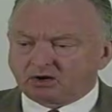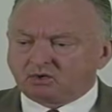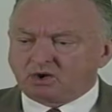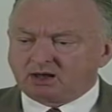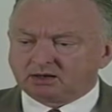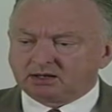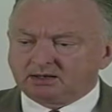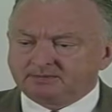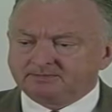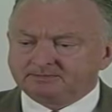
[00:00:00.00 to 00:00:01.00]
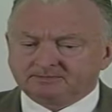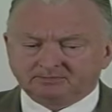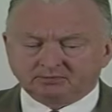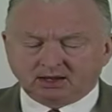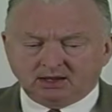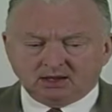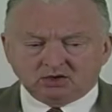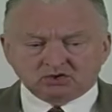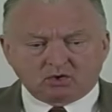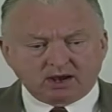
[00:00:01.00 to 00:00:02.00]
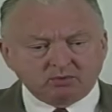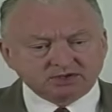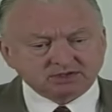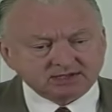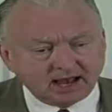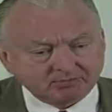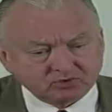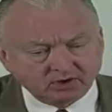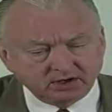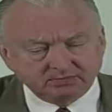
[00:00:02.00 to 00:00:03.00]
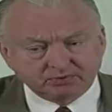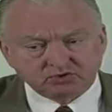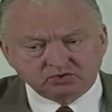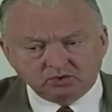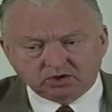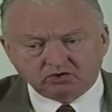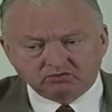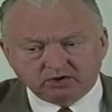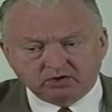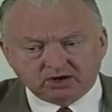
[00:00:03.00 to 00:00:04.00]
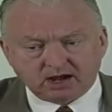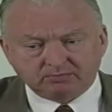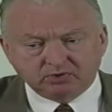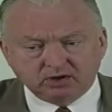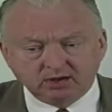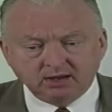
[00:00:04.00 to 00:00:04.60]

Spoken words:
quality. So I would stop trying to pursue a career in opera,